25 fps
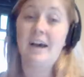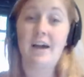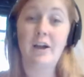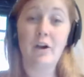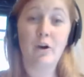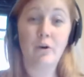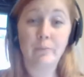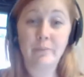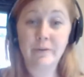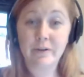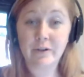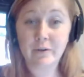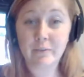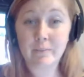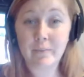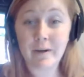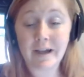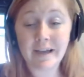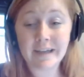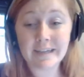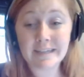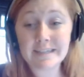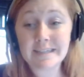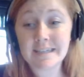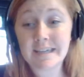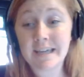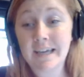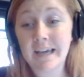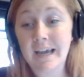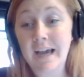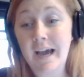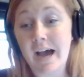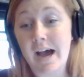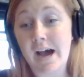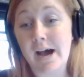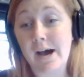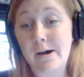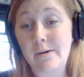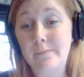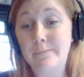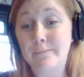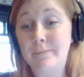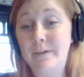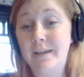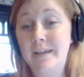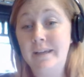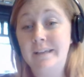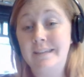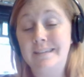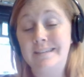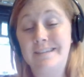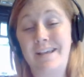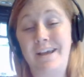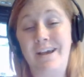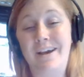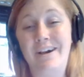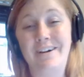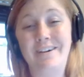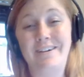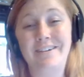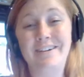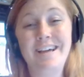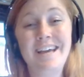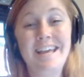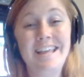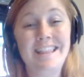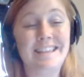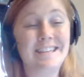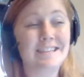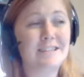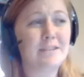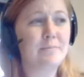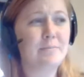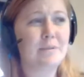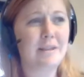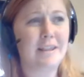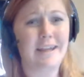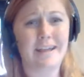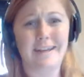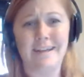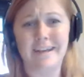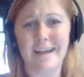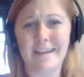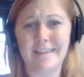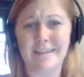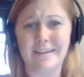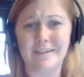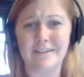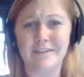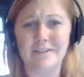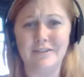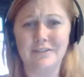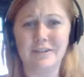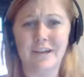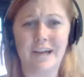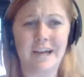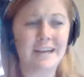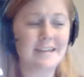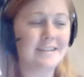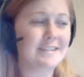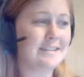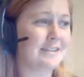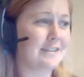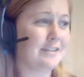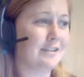I hope you don't mind. So this will be like nothing to you guys.